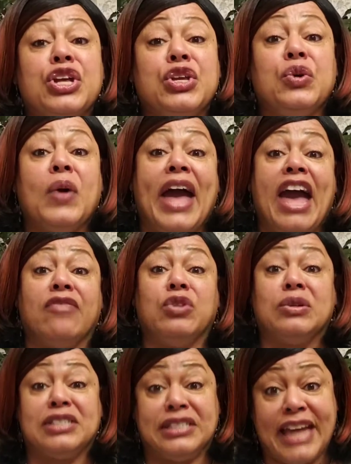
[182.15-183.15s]
you'll have
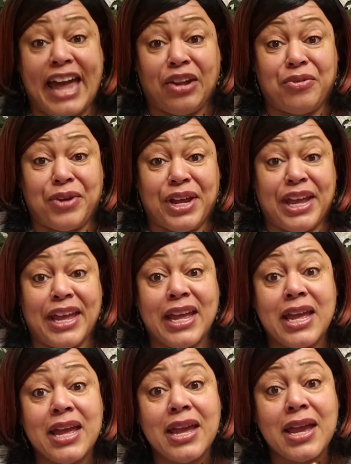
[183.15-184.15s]
your salary
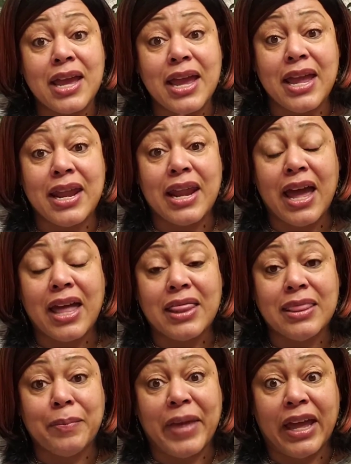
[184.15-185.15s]
in
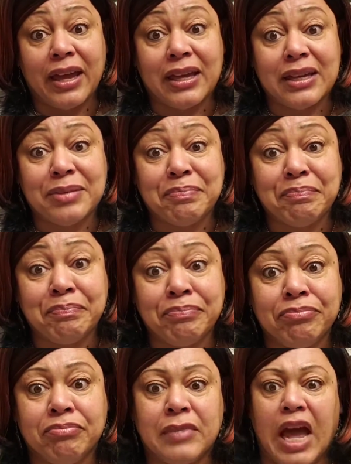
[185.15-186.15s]
the bank.
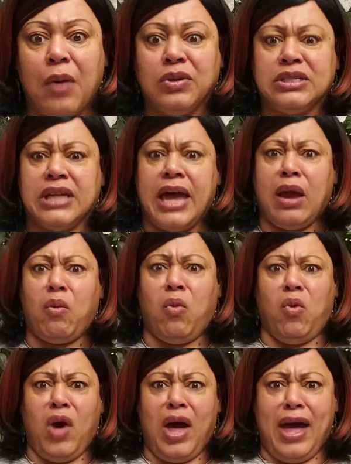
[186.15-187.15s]
I was like,
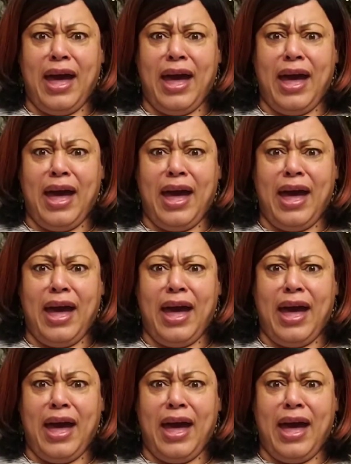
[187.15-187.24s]
what?